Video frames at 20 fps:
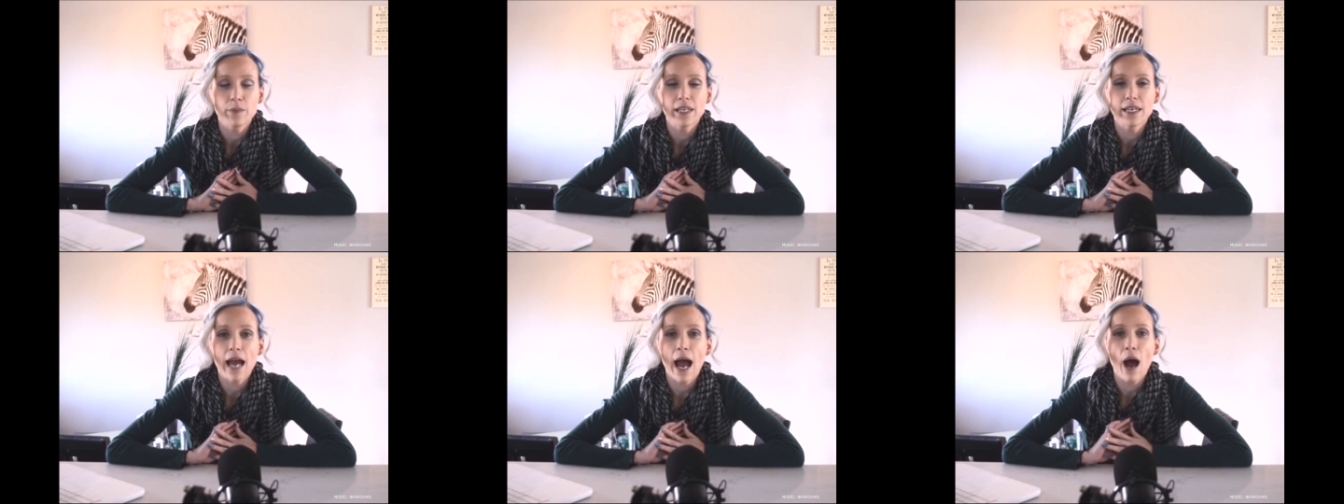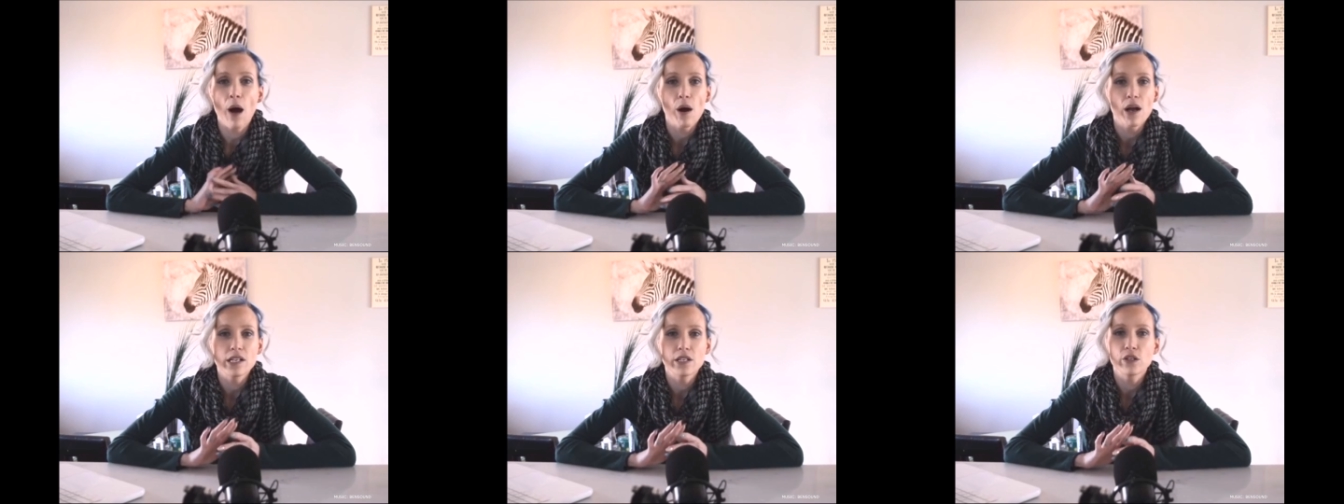me
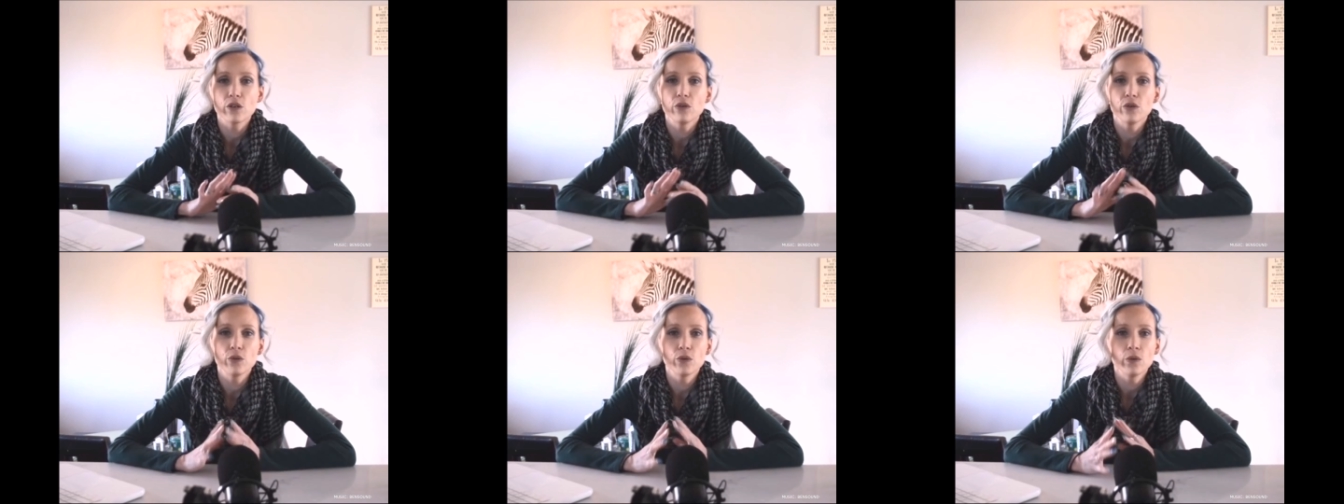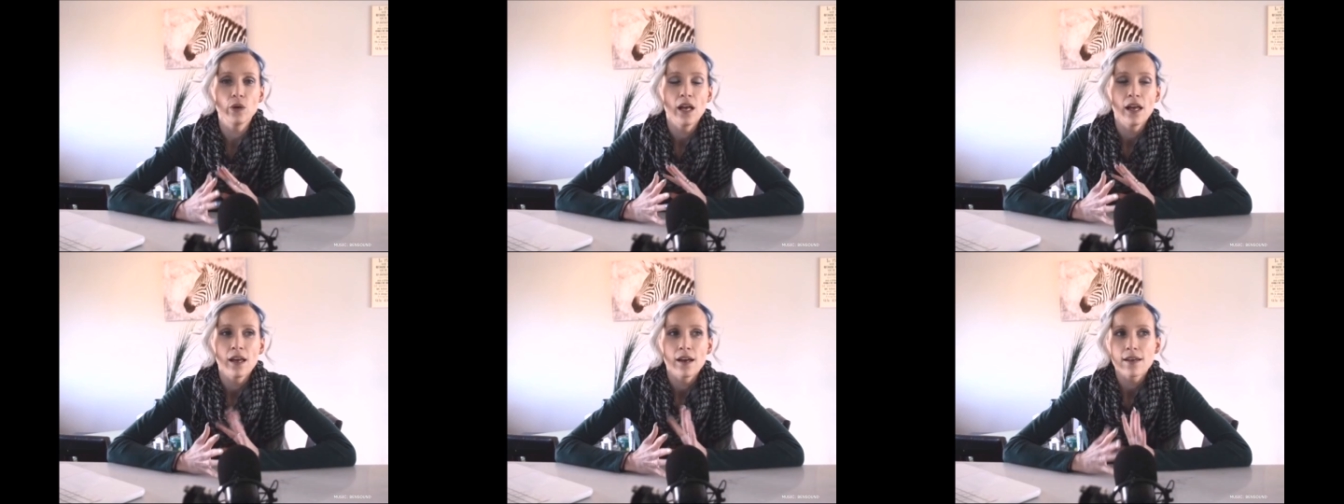how I
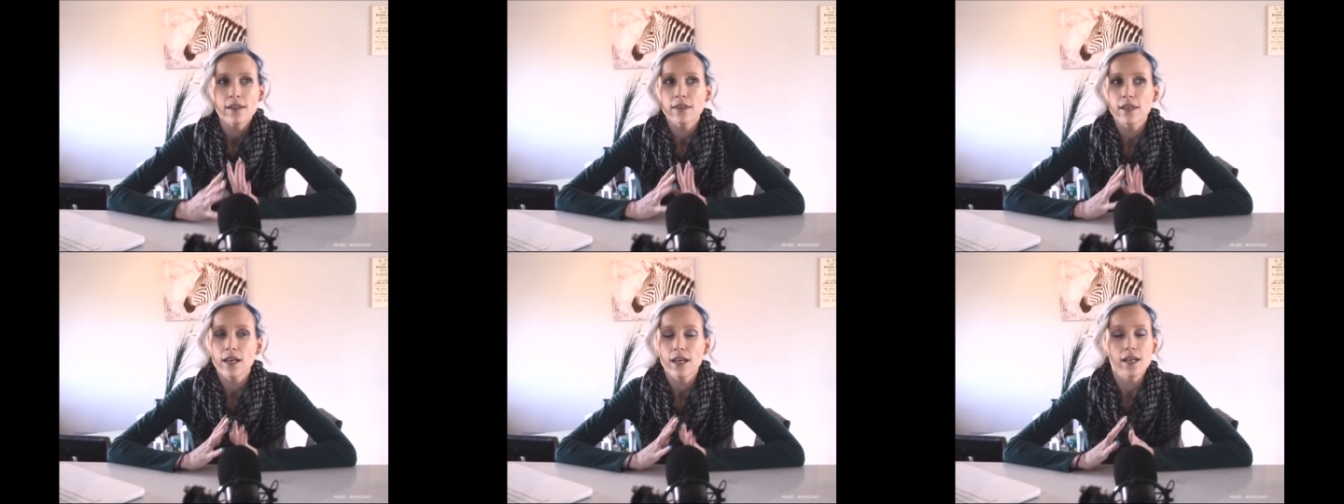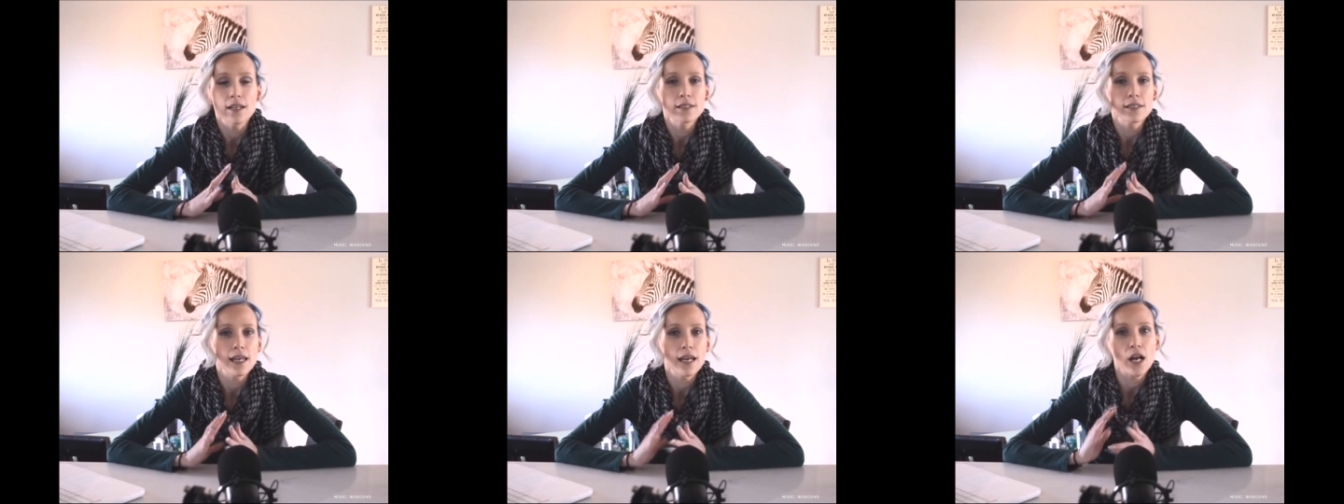do
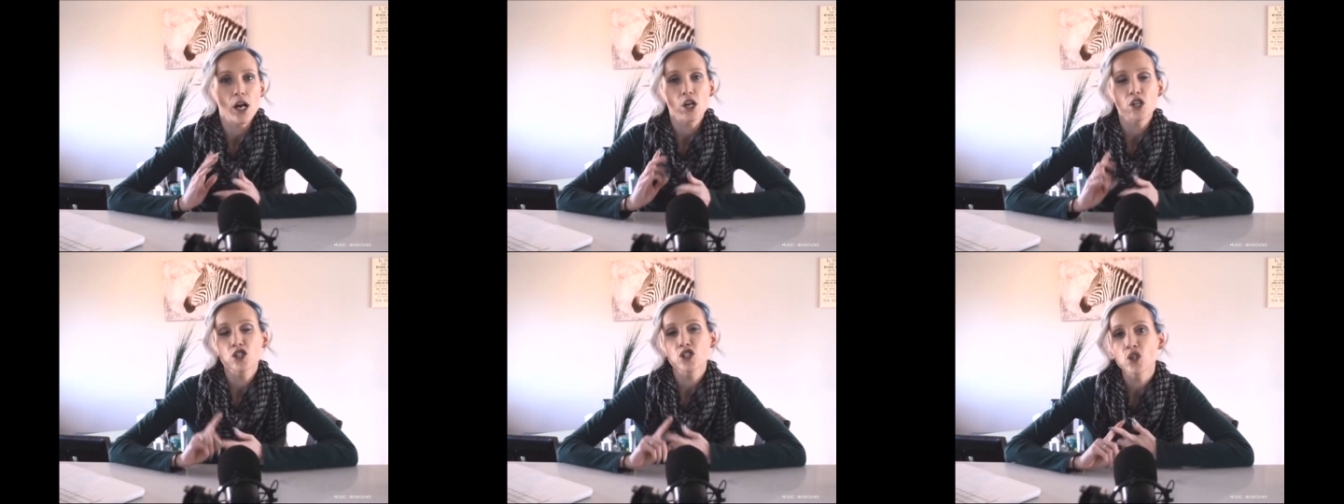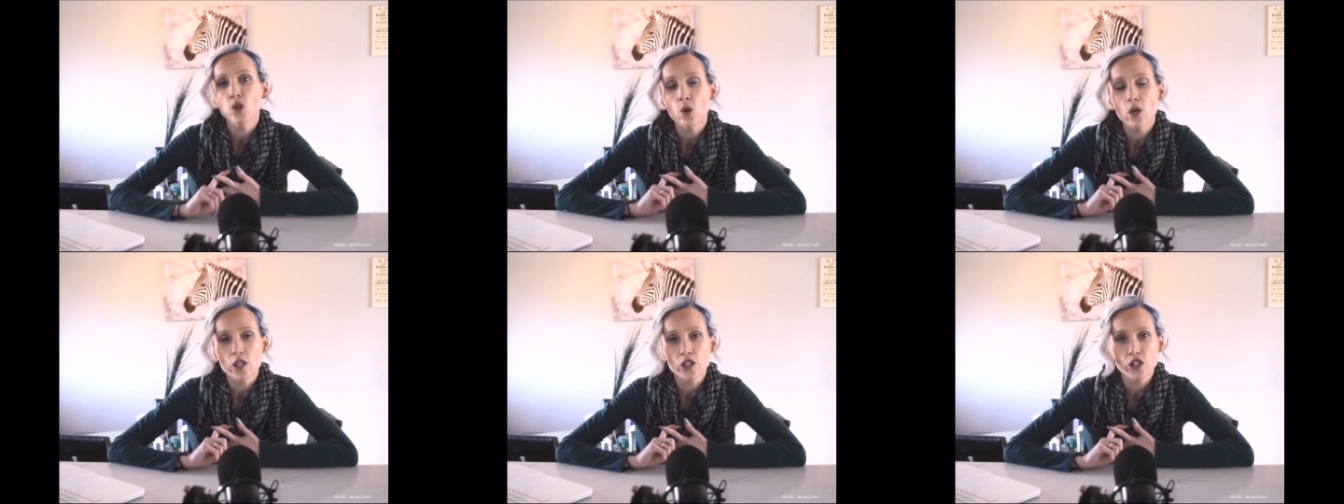things like our
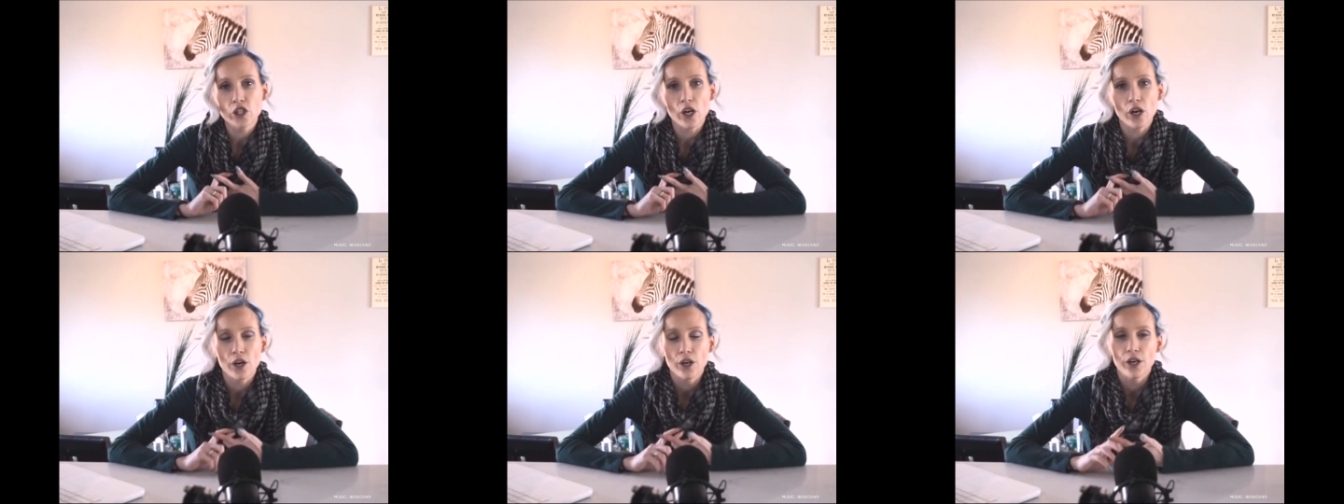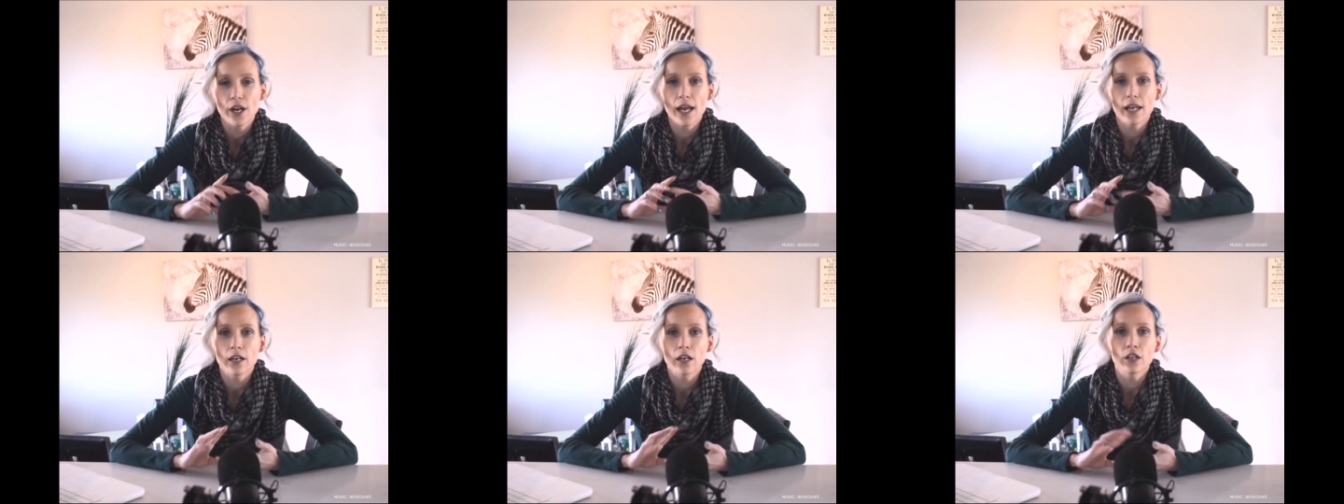chore chart
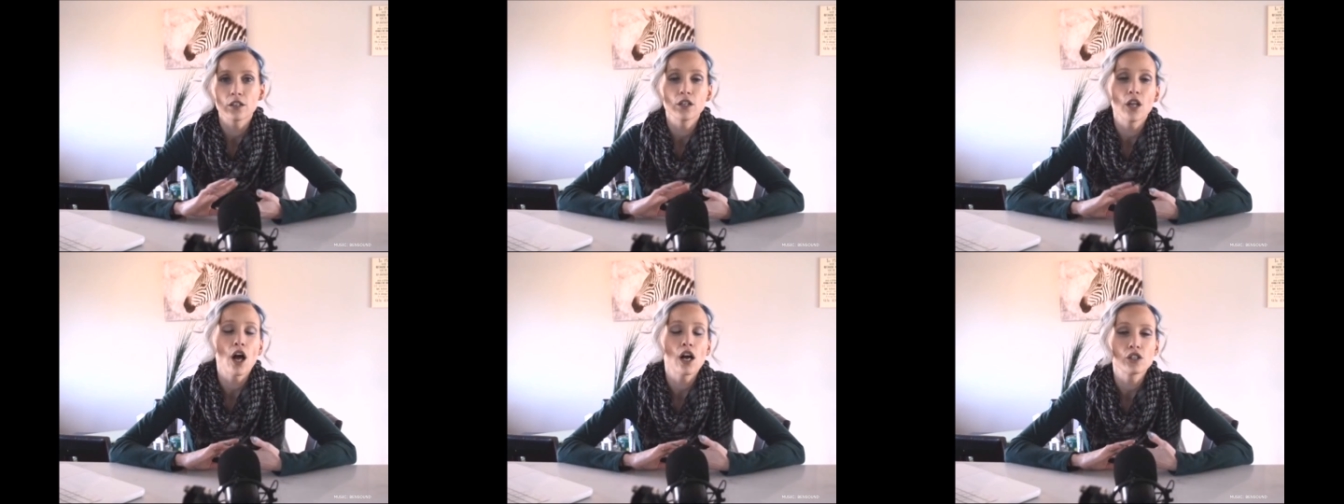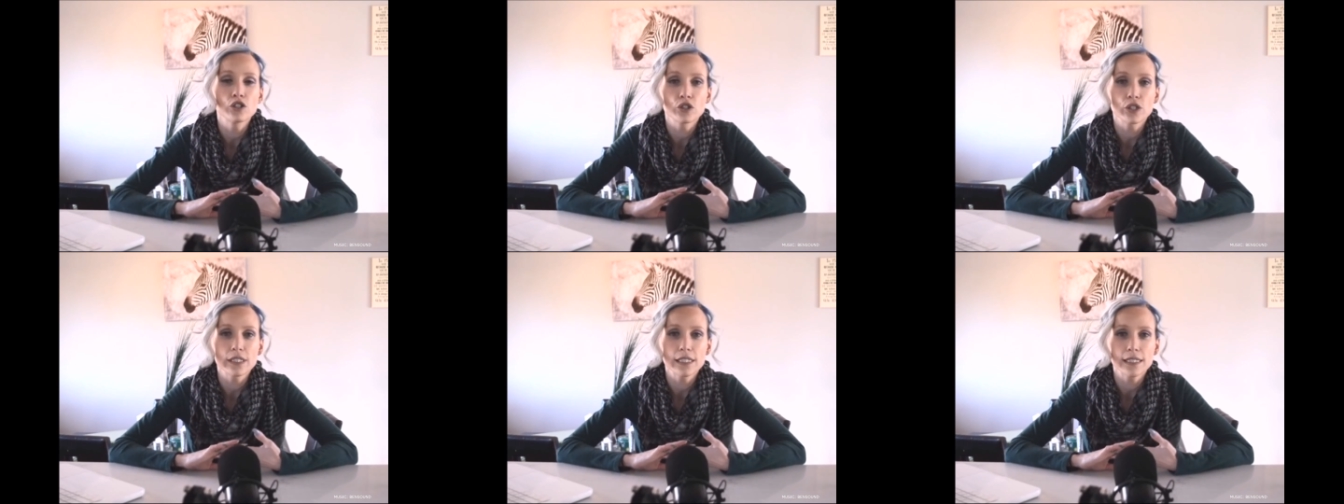and our
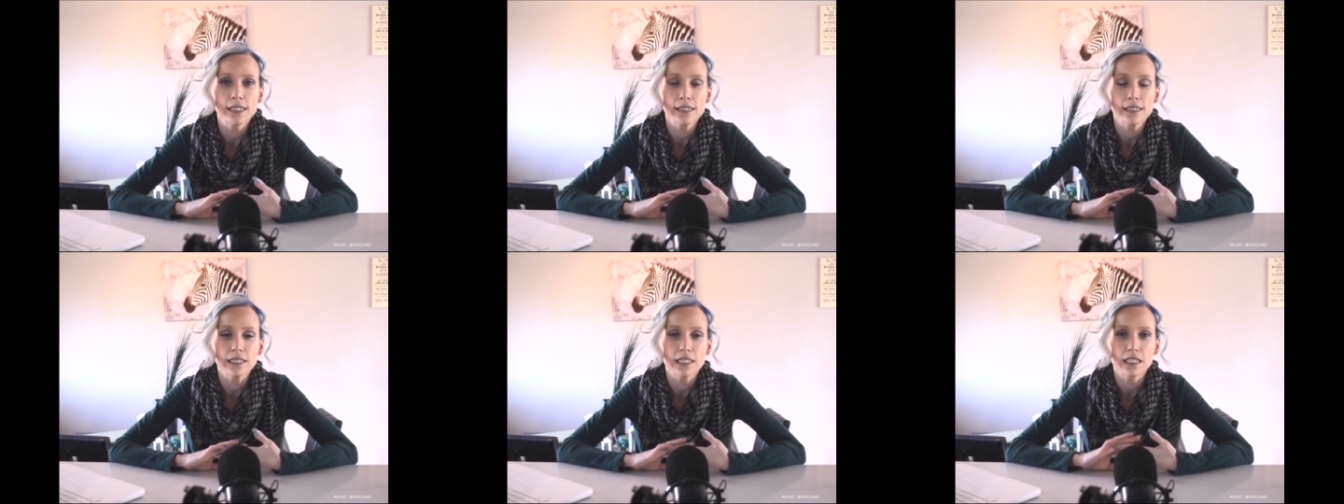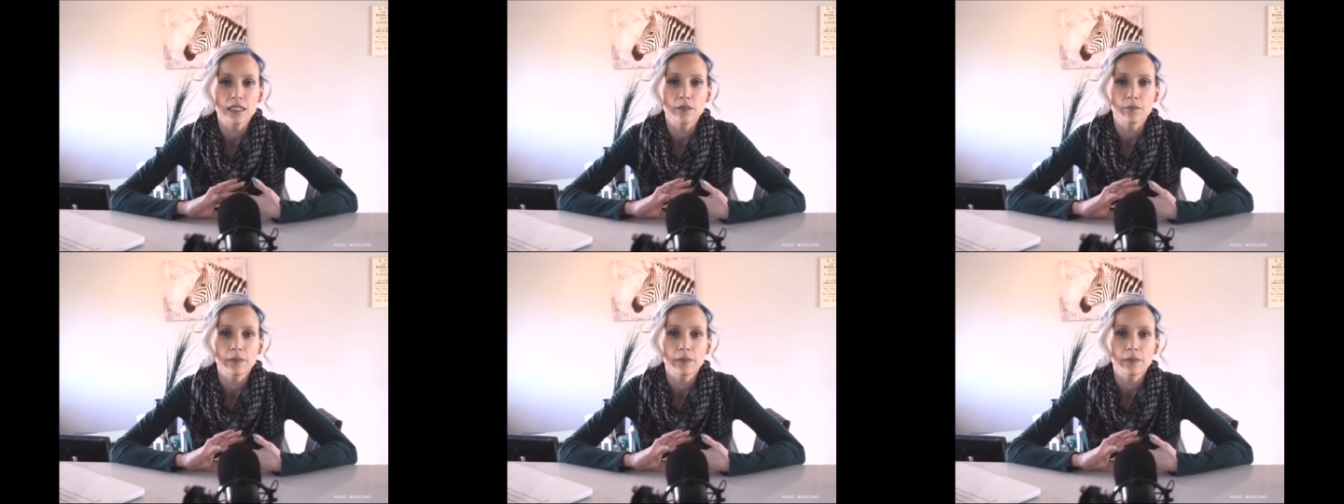laundry system